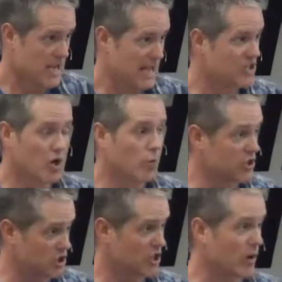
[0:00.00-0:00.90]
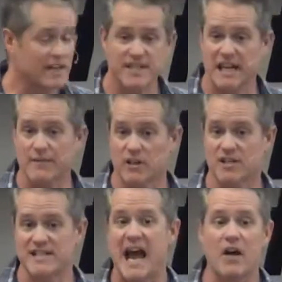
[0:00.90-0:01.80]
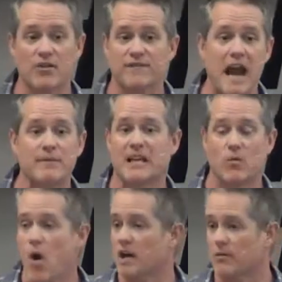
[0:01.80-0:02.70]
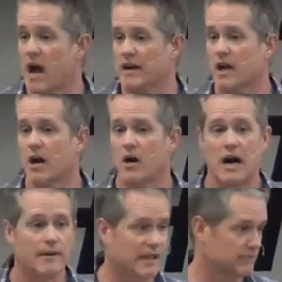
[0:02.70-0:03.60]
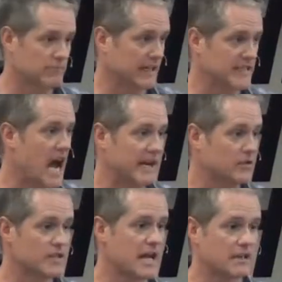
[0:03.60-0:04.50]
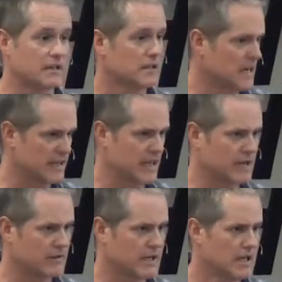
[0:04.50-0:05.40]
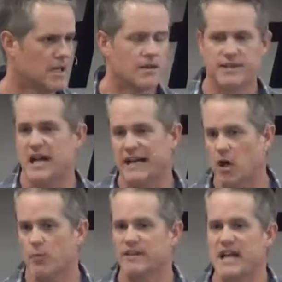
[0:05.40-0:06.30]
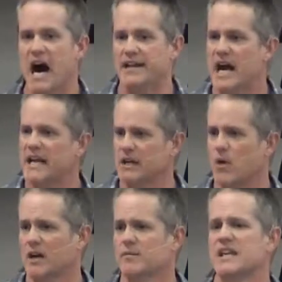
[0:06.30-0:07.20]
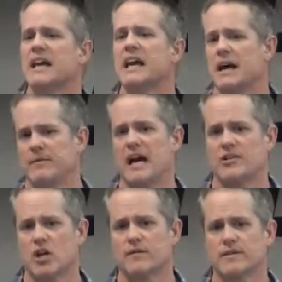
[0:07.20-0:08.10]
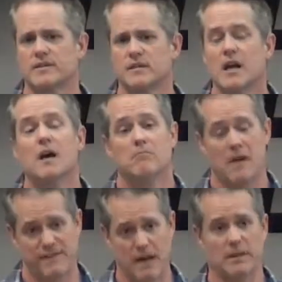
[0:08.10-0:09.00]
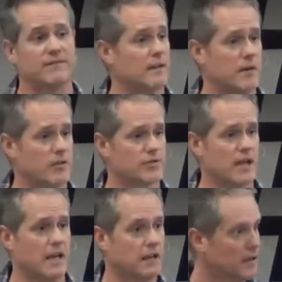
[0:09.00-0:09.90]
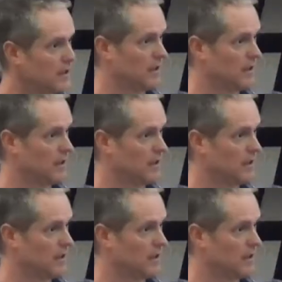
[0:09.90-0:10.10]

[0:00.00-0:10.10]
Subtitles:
And so, which is the greatest thing ever, because now their family can walk around and go, like Donnie, who's not here, Donnie's not here, right? But I call him the Don. Donnie can walk up and say, hey, I'm Donnie Jarvis. My family invented Mother's Day.